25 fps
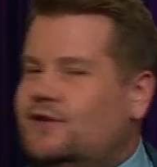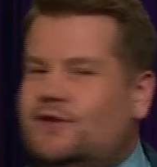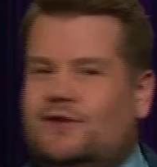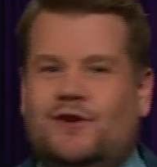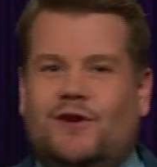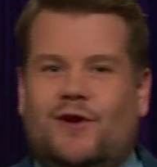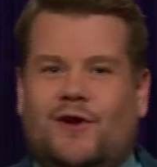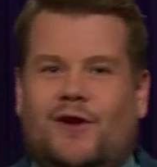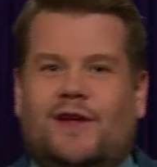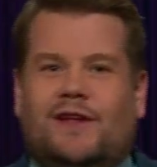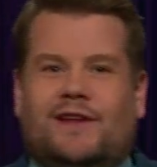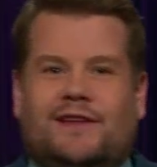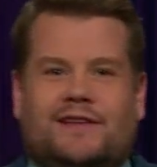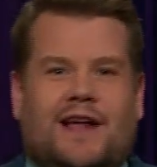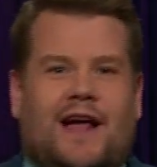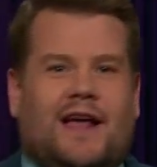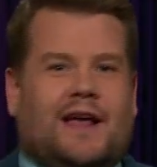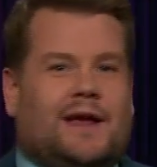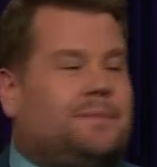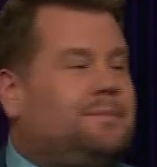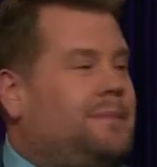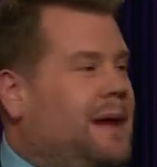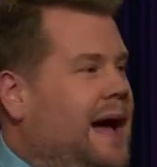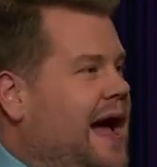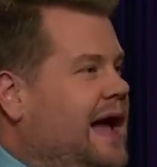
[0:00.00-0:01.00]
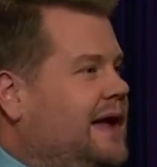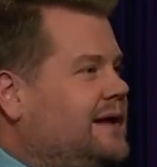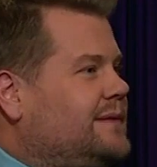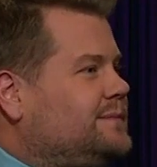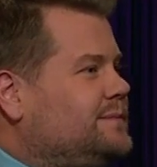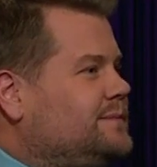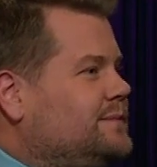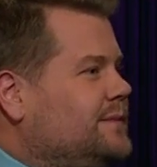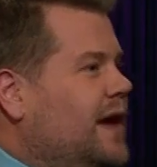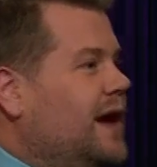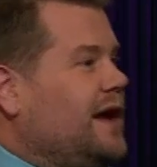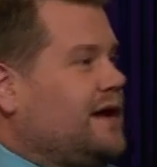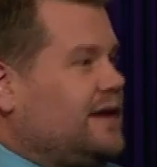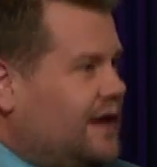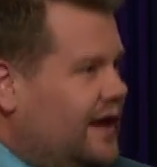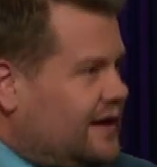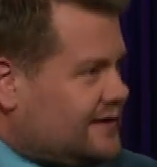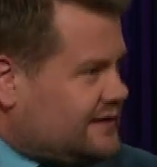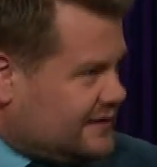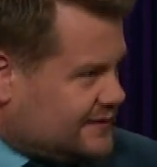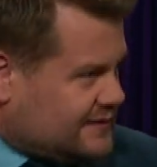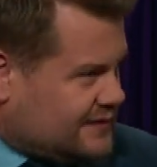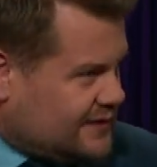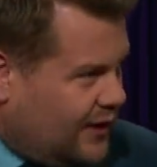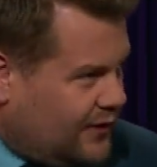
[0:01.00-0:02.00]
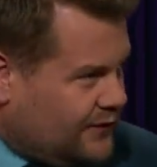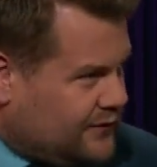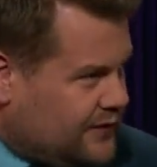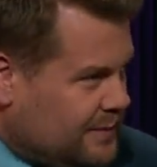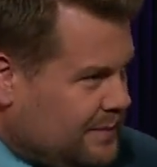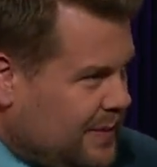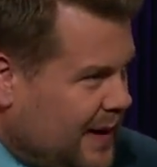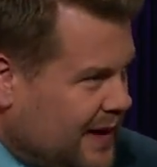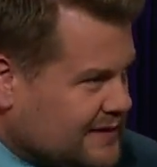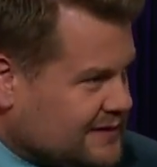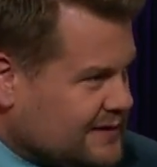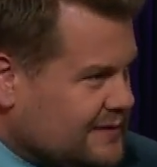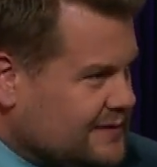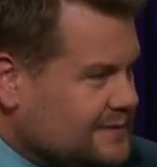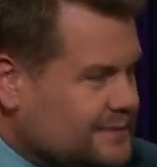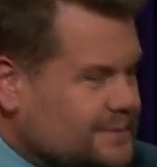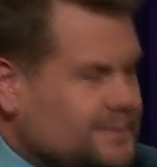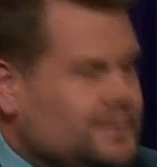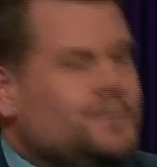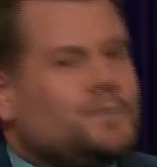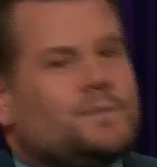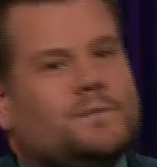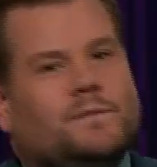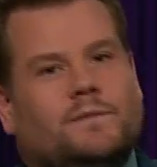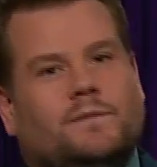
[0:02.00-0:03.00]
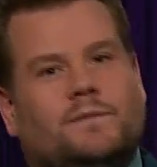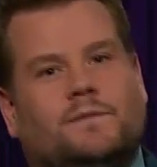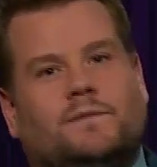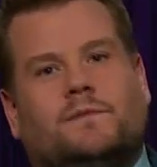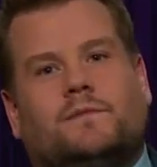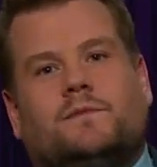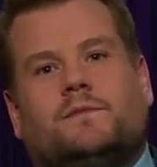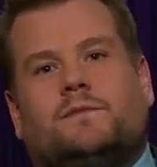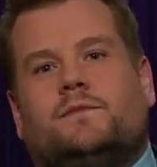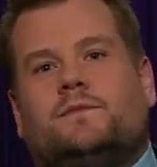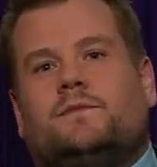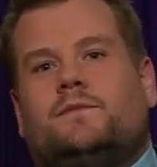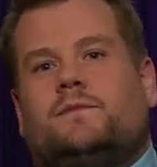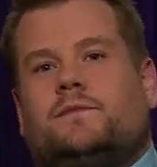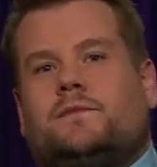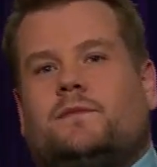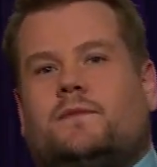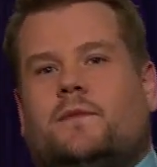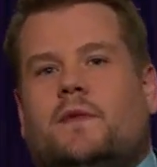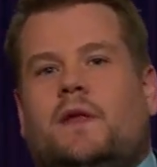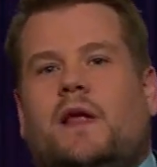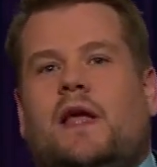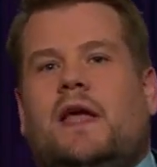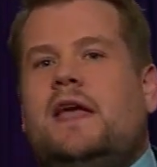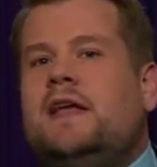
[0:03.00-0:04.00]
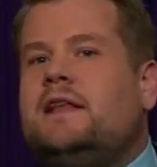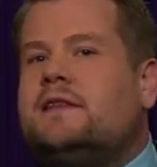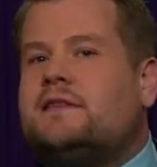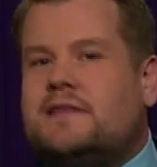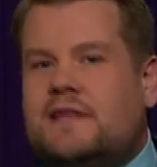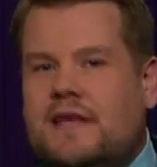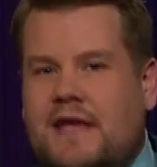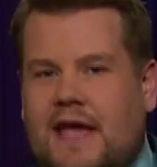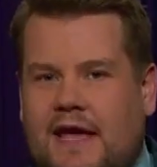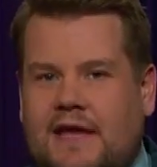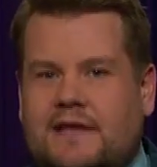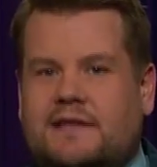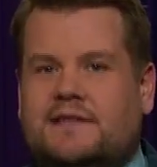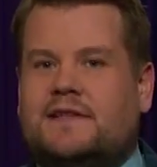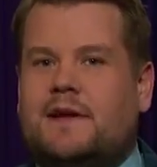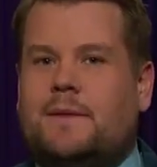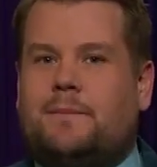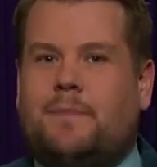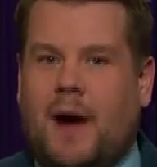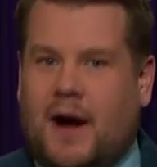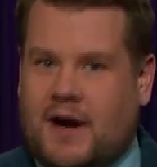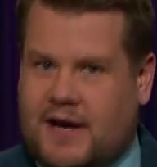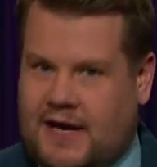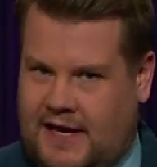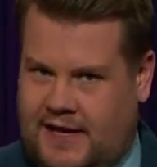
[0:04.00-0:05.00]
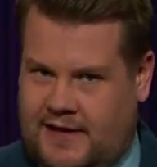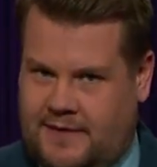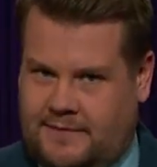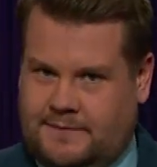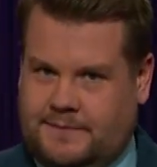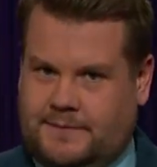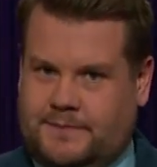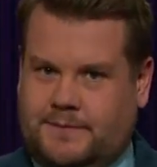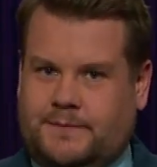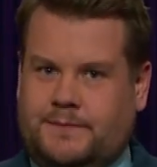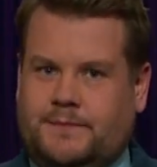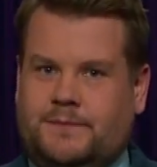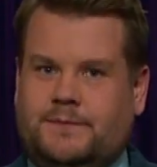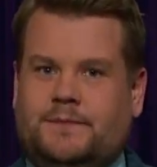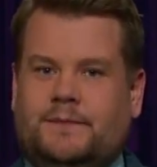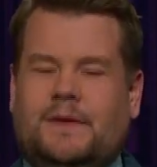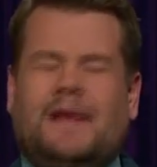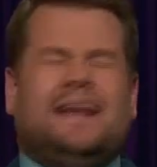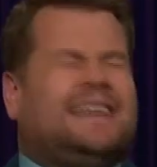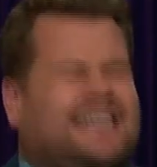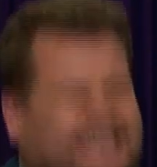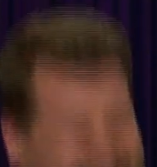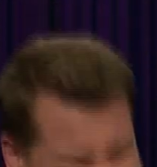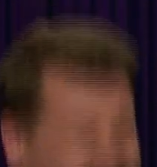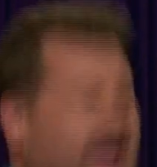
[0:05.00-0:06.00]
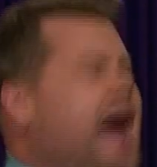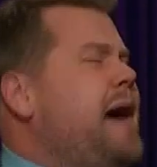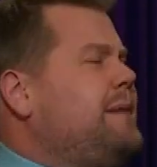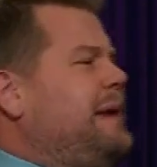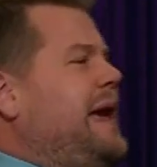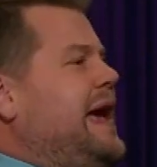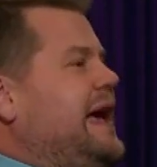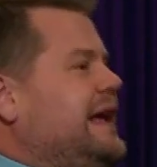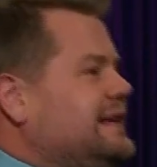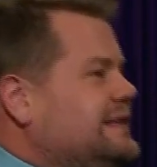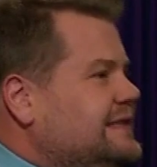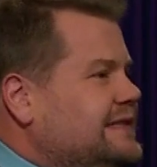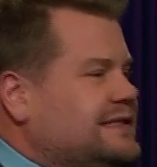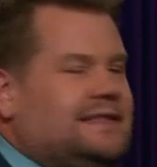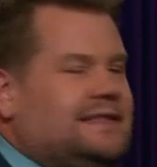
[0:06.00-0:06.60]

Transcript: You know, he's like, "Pat, I'd like to solve the puzzle. It's the Easter buggy." Damn it!